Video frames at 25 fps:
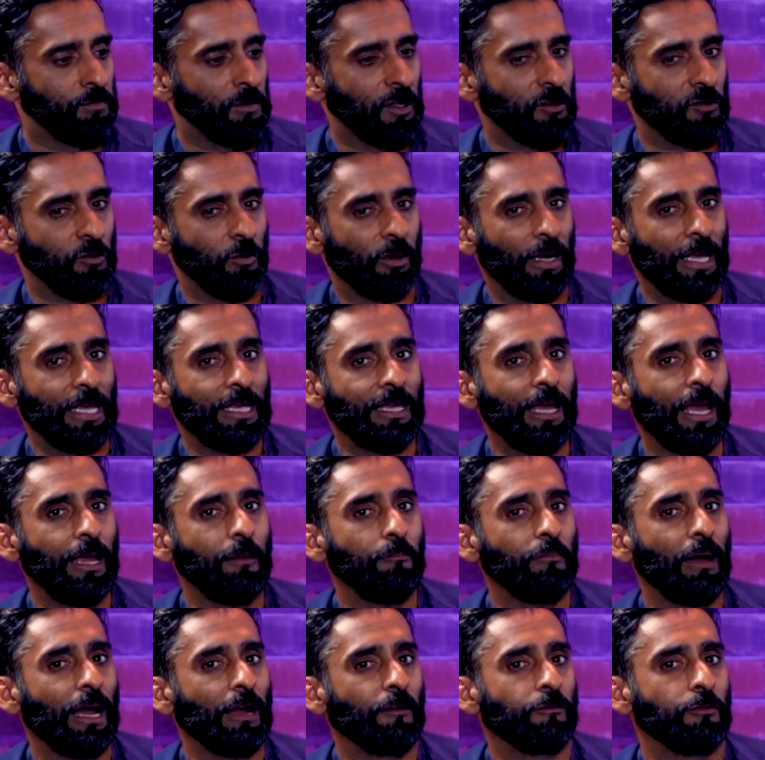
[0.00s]
So when I
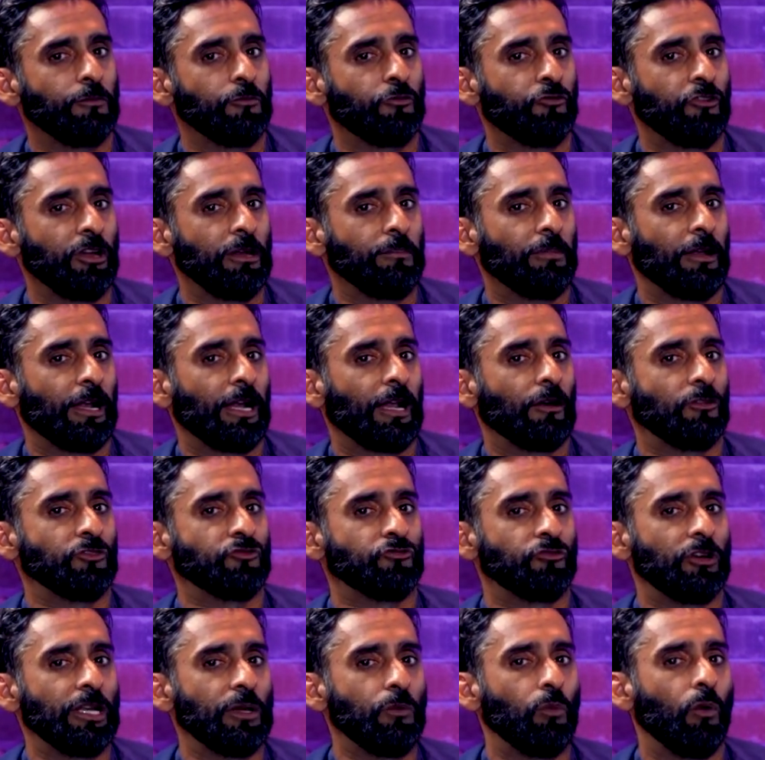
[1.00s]
came back from treatment and I
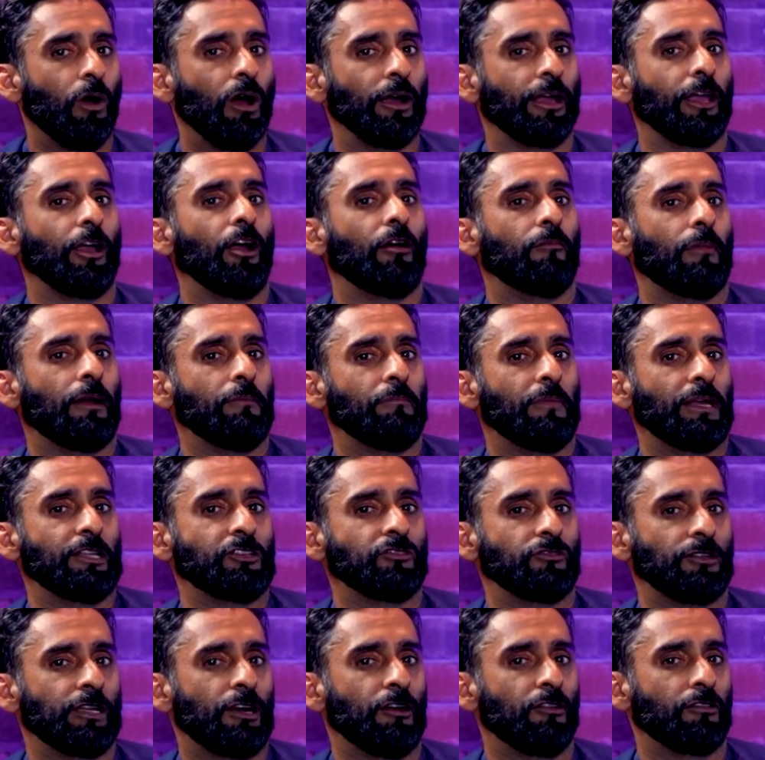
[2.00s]
was really working on my
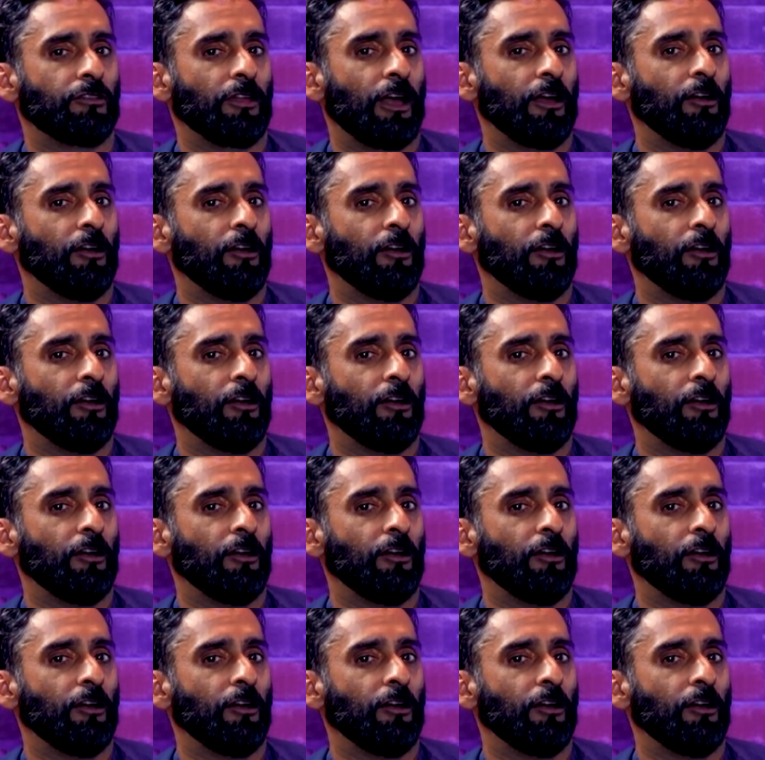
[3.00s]
mental health, I